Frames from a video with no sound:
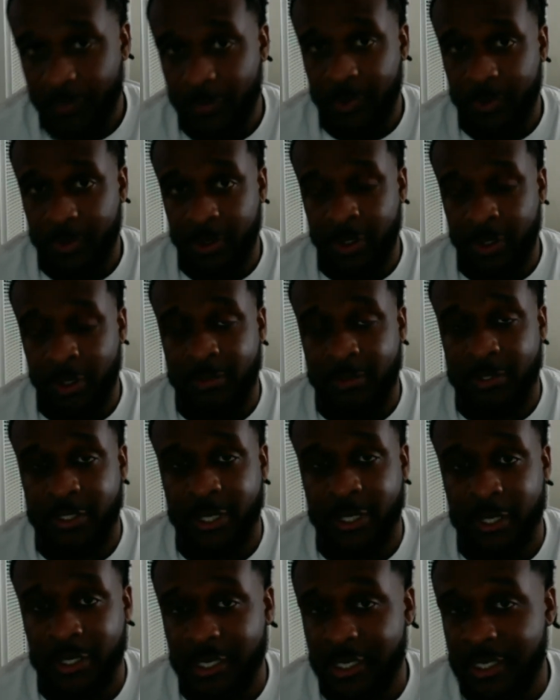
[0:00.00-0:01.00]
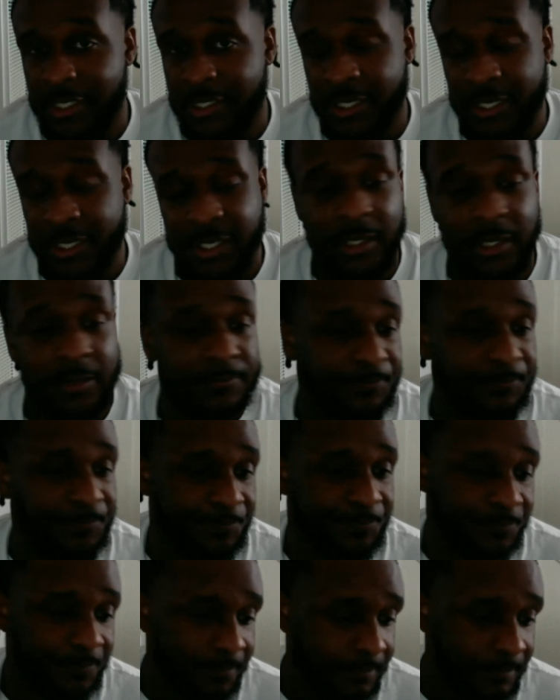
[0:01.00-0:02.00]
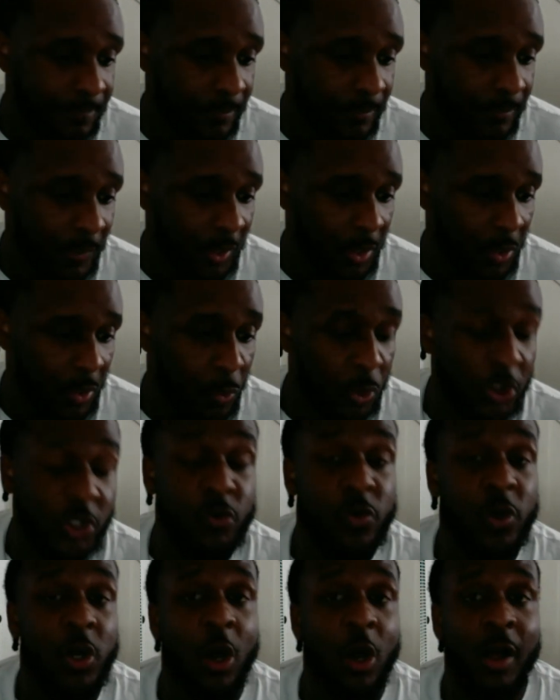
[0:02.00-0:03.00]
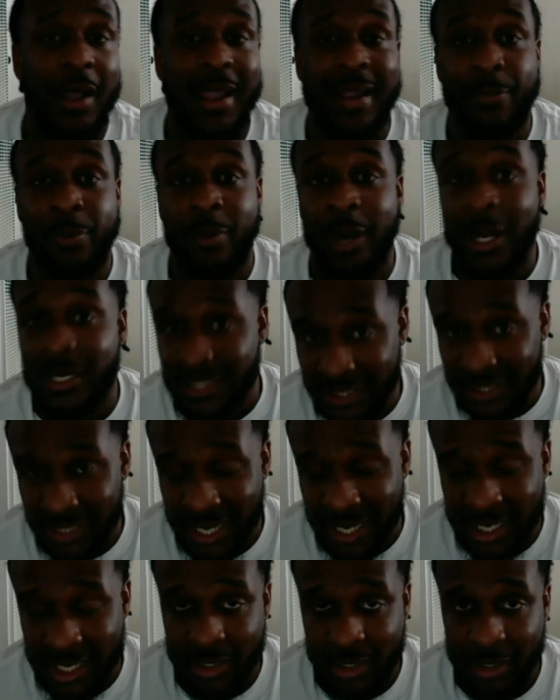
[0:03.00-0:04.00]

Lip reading: You know what I'm saying? He's a what you would call a proselyte.